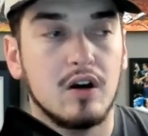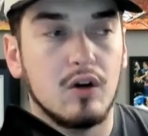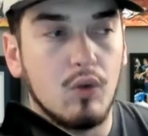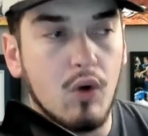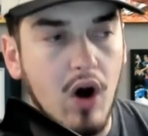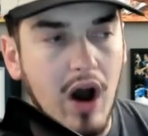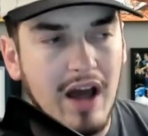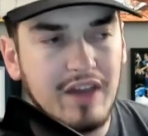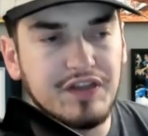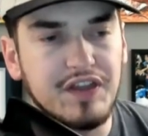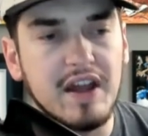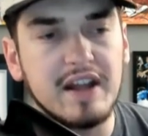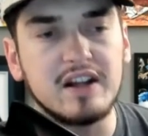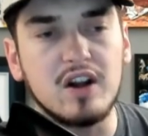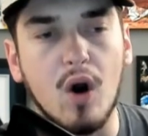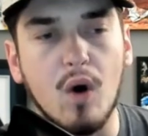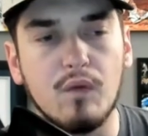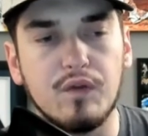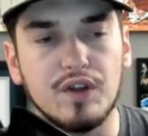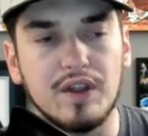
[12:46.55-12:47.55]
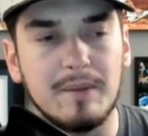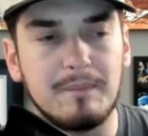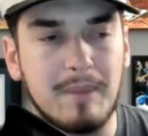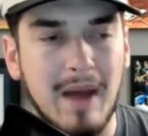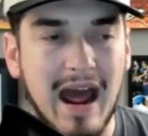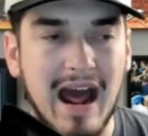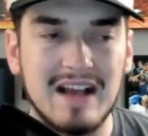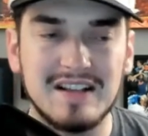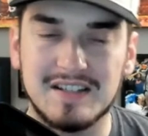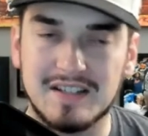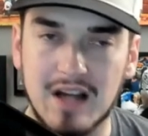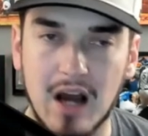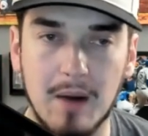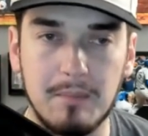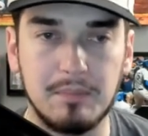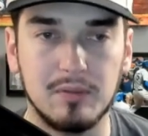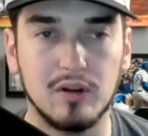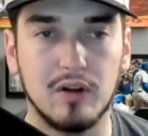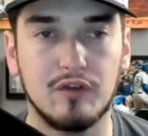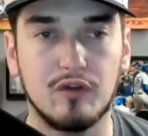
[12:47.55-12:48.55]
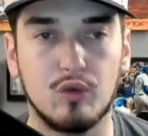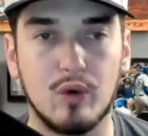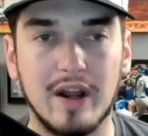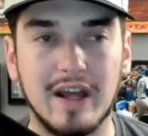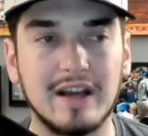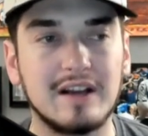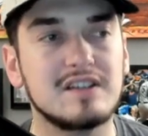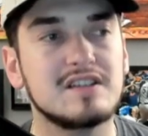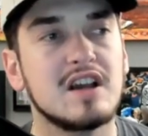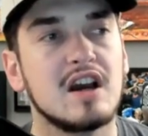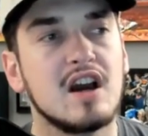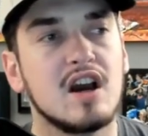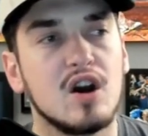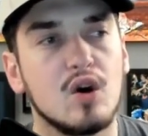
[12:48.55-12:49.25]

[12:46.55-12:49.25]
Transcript: Well, I think over the past couple of weeks,